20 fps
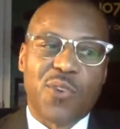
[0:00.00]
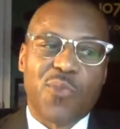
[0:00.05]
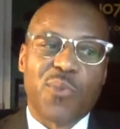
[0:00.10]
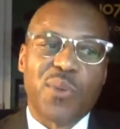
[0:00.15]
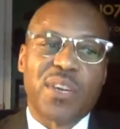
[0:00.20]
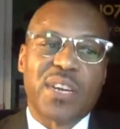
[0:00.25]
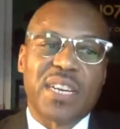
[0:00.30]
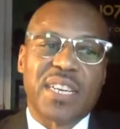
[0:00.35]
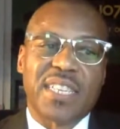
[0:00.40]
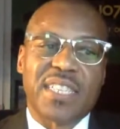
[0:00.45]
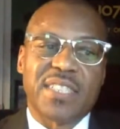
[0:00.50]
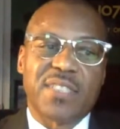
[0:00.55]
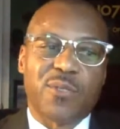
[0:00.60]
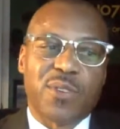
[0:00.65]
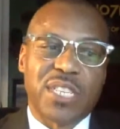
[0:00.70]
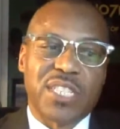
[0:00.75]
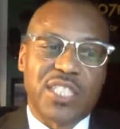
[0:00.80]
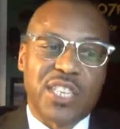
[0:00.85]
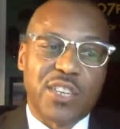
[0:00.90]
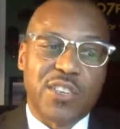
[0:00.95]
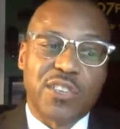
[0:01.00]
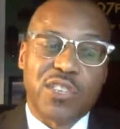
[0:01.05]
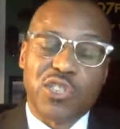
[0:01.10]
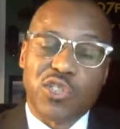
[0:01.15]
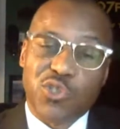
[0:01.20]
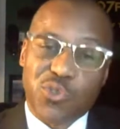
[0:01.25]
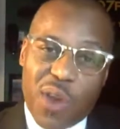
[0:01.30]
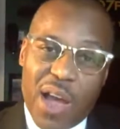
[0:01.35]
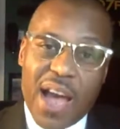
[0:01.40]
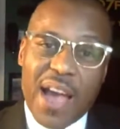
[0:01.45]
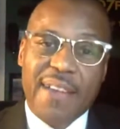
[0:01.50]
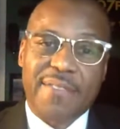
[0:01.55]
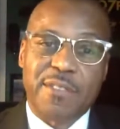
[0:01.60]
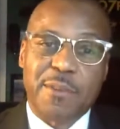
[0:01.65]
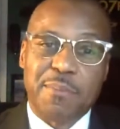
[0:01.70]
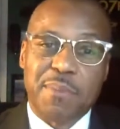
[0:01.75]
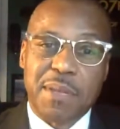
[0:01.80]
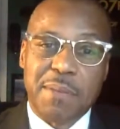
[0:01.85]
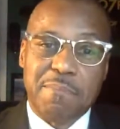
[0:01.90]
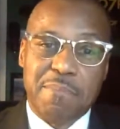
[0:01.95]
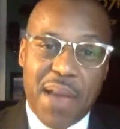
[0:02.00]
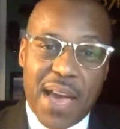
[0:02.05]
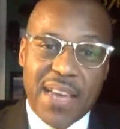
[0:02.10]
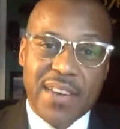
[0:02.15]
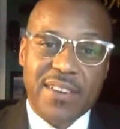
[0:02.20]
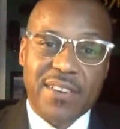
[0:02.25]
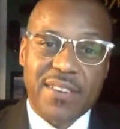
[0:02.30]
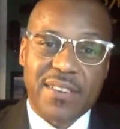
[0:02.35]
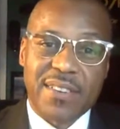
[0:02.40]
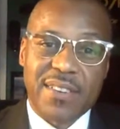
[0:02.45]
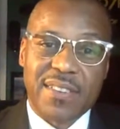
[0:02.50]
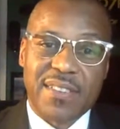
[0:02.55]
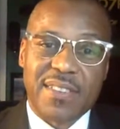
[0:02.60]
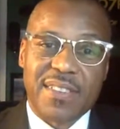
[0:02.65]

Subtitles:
We can continue to strive to be better.